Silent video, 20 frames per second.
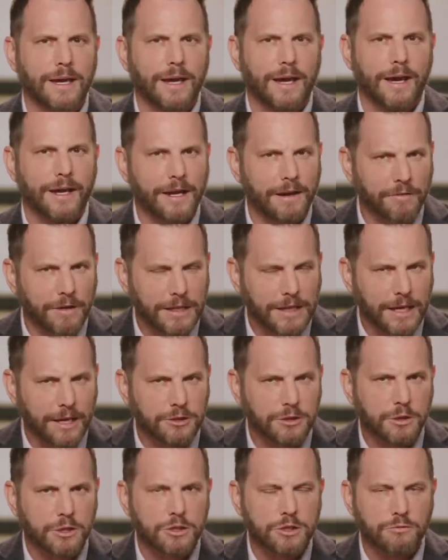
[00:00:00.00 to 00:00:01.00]
and everything
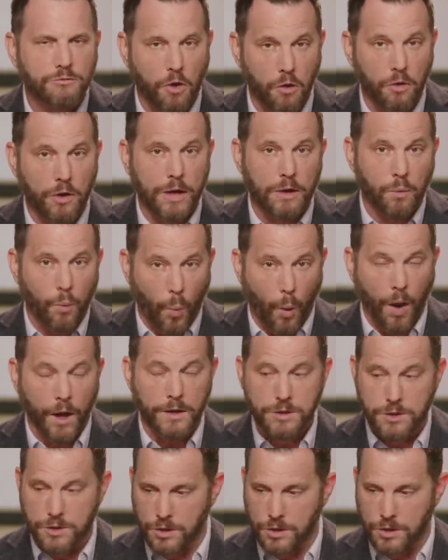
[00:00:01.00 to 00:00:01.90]
else, because Rogan was,